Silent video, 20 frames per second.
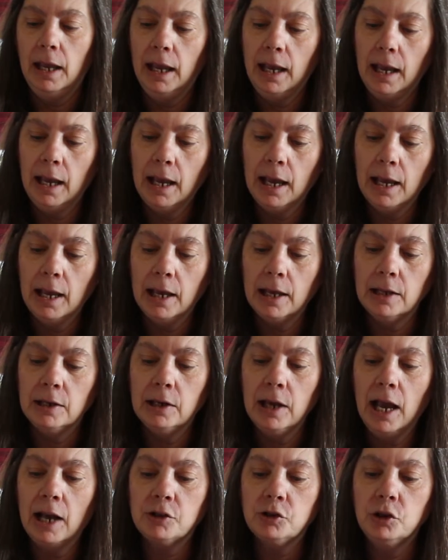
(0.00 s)

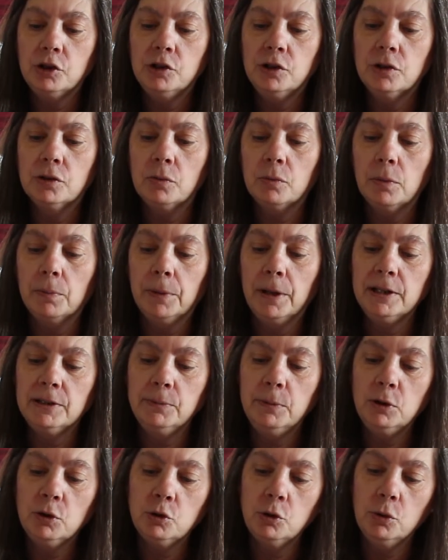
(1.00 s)
And actually she's a
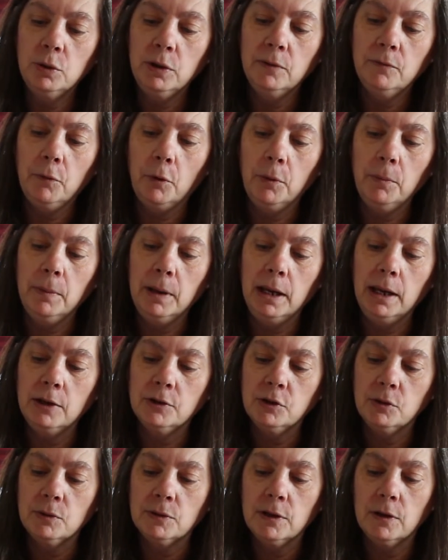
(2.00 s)
replacement Tutti for me.
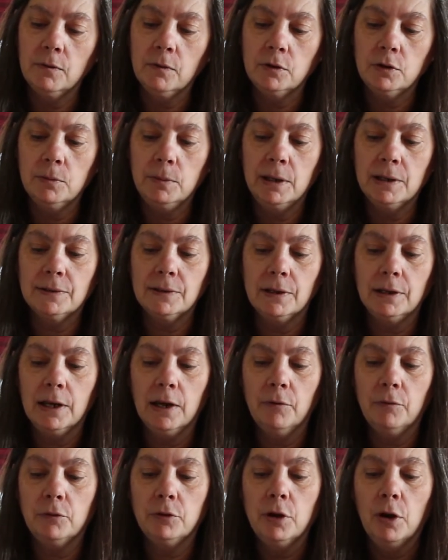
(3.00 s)
She was given to me as a
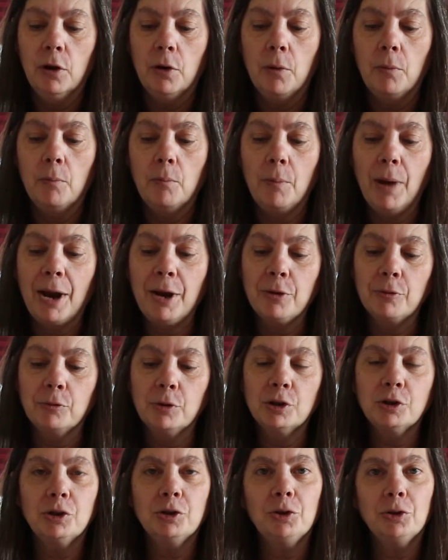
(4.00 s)
gift. My
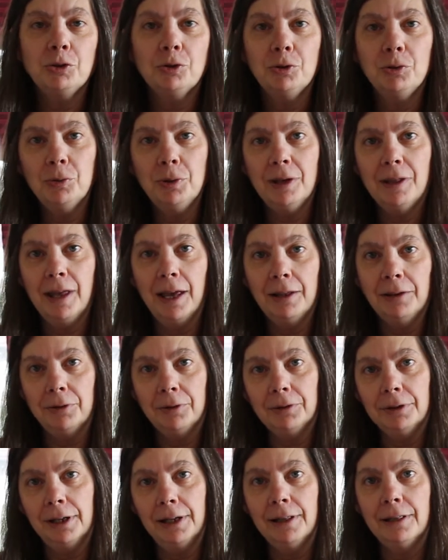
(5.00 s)
original Tutti that
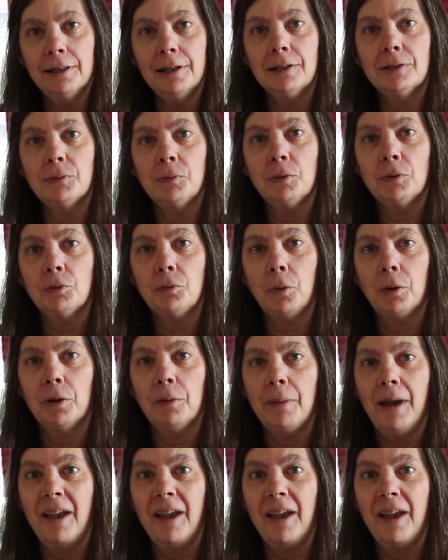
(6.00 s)
looked like this was one of